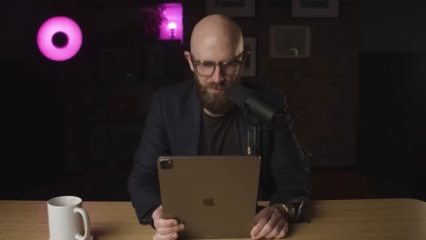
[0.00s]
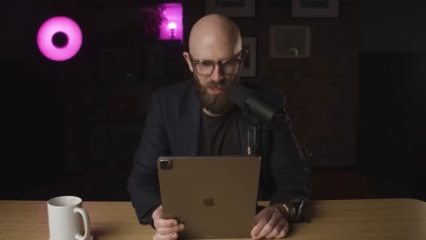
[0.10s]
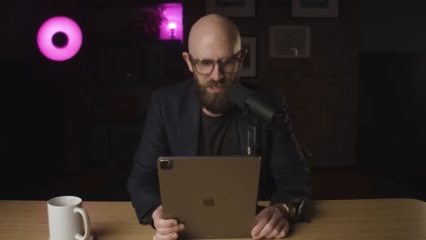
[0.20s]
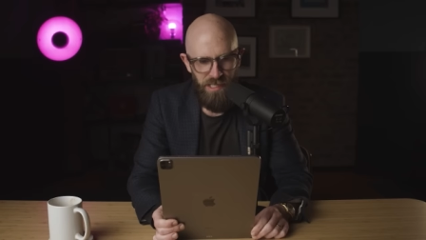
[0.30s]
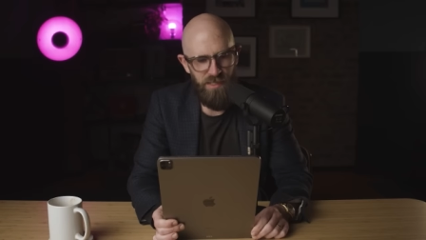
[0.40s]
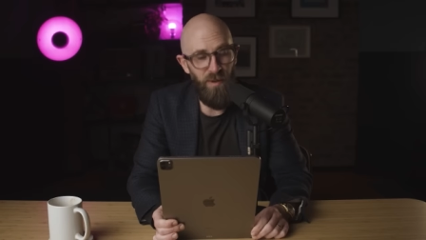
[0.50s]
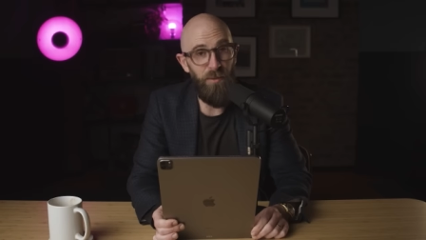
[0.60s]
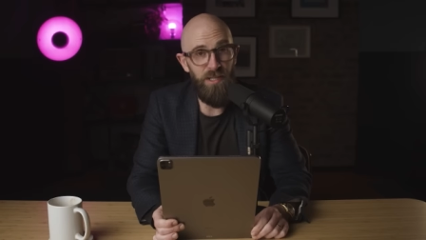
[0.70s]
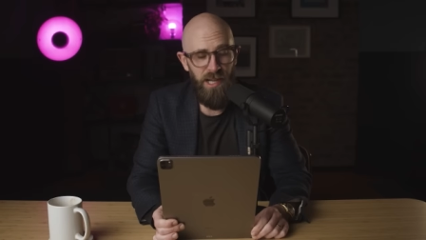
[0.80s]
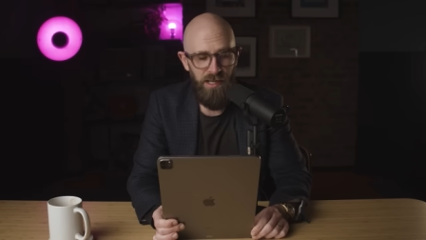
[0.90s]
the process by
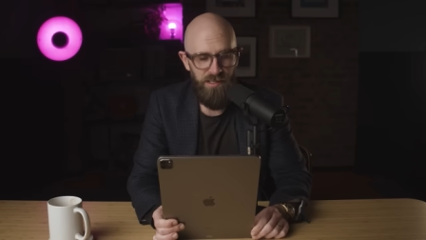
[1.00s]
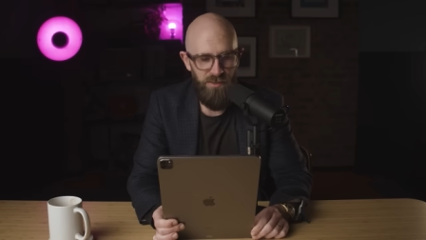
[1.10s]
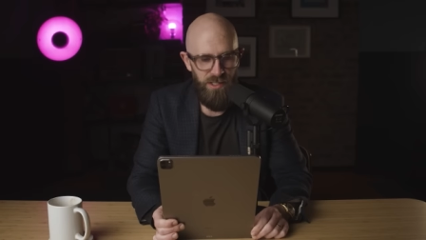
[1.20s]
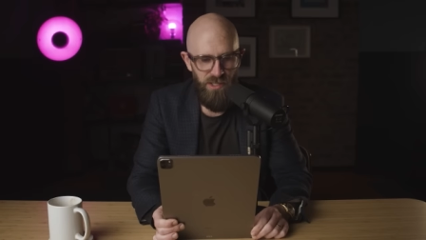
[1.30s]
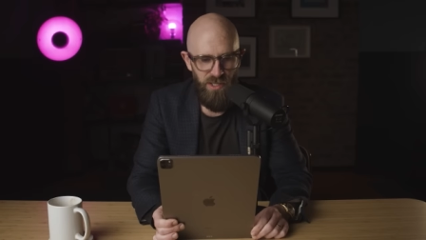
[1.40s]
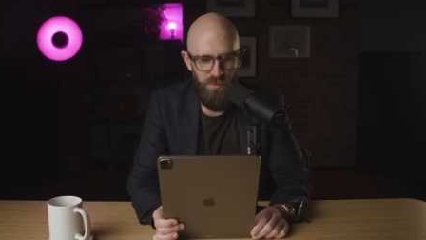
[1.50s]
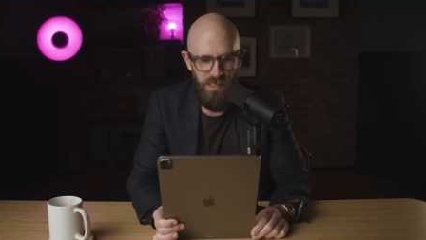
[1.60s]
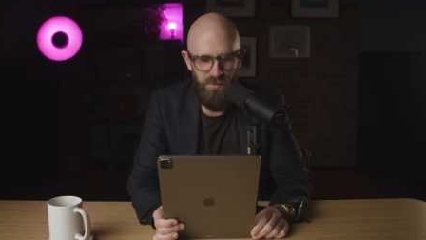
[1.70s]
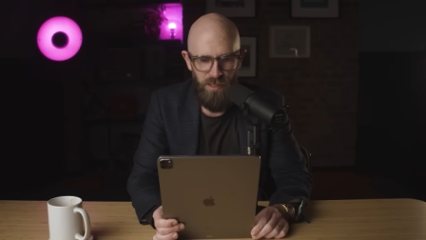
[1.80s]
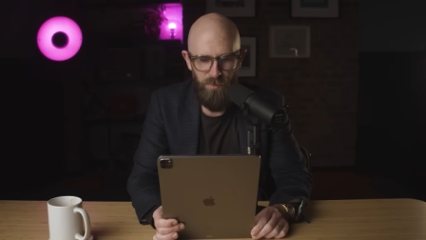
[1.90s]
which cancerous
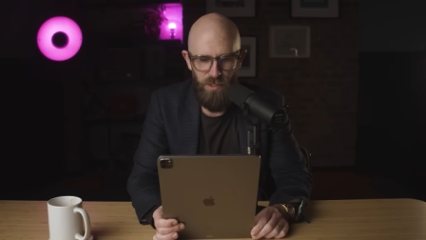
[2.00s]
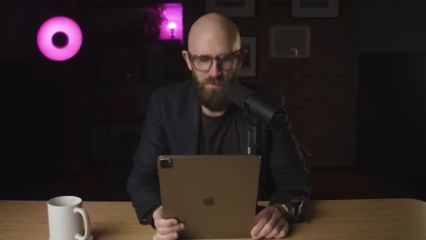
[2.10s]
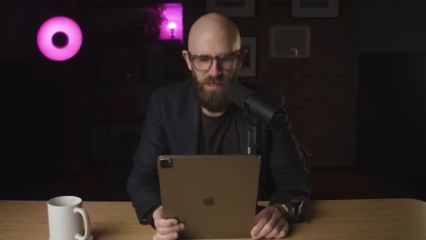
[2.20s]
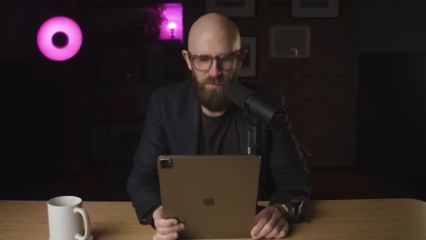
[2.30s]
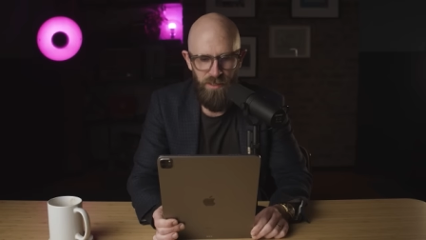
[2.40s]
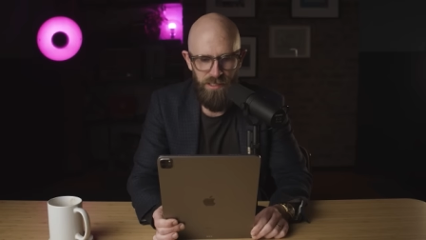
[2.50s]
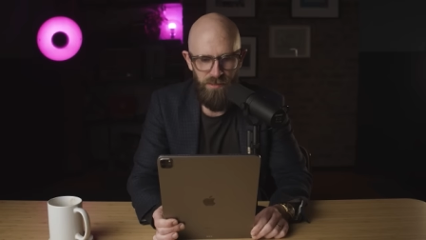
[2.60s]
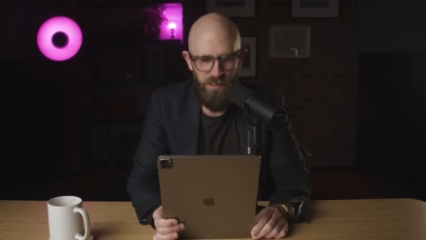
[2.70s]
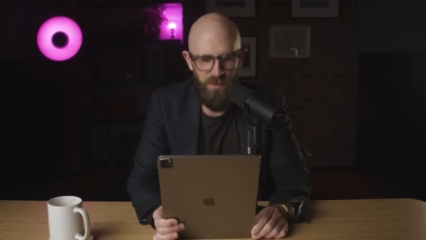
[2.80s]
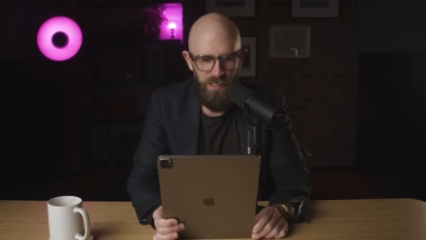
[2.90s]
tumors develop new blood
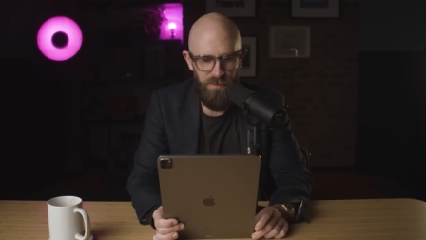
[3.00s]
vessels to feed